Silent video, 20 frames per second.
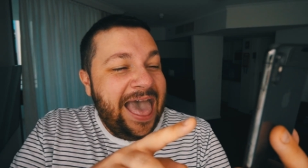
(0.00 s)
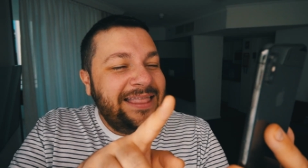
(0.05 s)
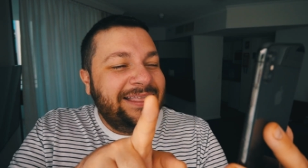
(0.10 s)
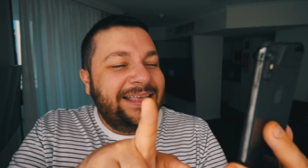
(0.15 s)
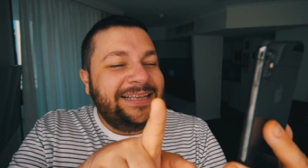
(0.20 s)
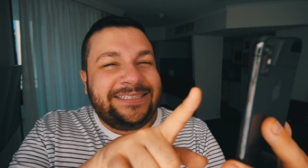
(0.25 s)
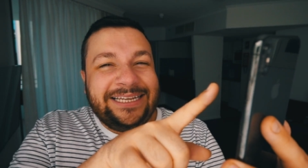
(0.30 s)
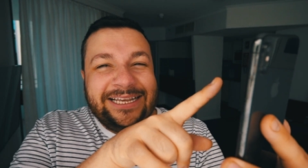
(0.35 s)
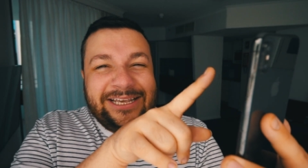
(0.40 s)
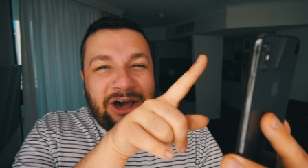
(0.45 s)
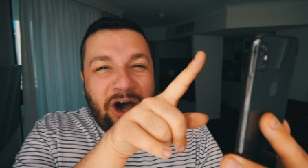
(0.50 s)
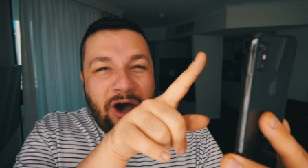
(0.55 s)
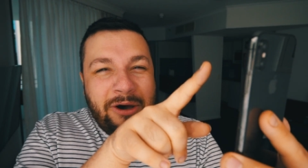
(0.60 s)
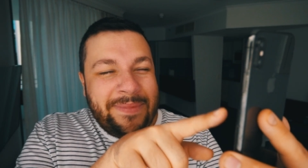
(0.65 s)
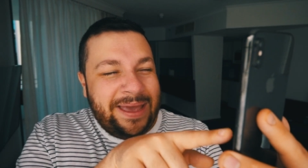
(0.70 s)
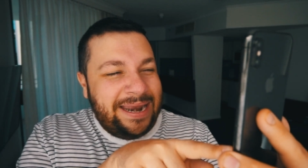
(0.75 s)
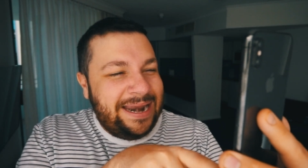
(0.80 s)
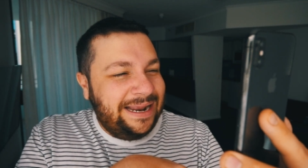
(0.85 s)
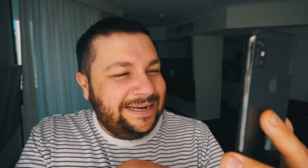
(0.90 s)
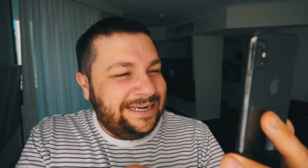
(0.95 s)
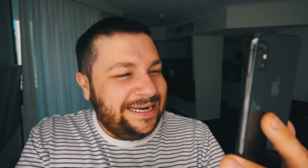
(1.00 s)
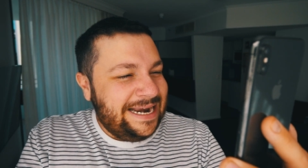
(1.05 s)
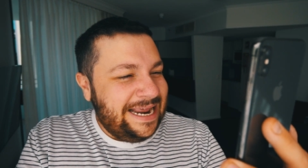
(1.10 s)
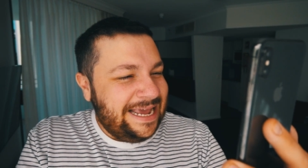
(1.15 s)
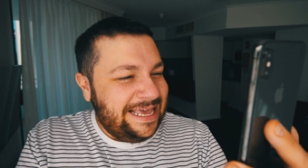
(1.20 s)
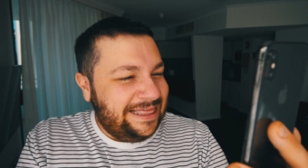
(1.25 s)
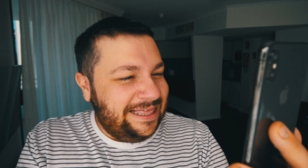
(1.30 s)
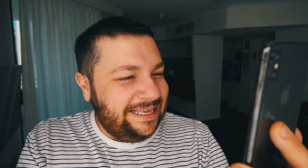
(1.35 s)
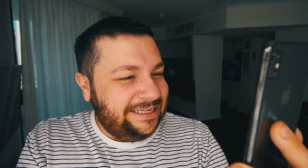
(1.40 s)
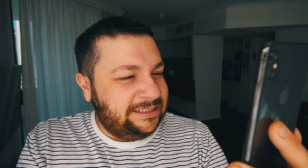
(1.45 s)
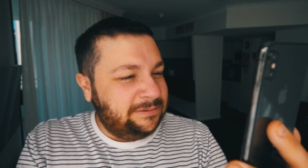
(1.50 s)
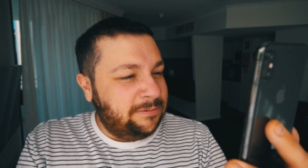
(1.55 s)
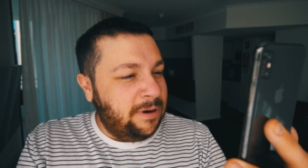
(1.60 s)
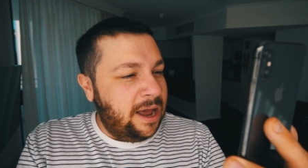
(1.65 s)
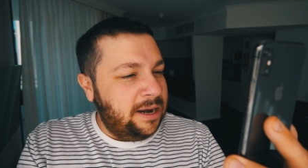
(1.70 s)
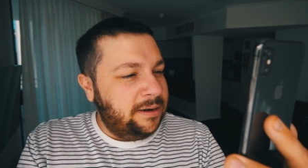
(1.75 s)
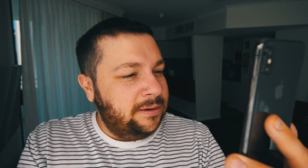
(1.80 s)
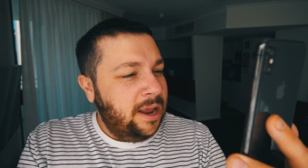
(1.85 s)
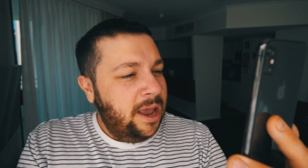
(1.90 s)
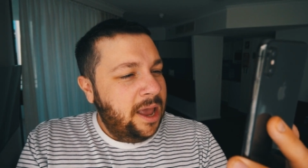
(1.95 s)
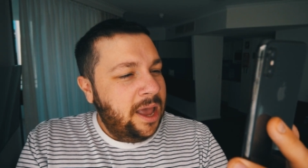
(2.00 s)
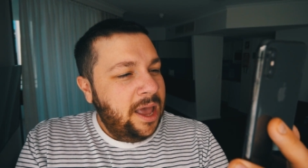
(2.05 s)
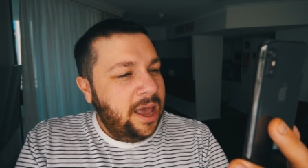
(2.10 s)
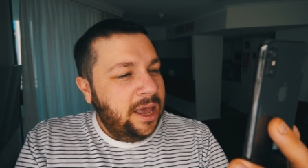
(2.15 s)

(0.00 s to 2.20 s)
There's a comment underneath this one.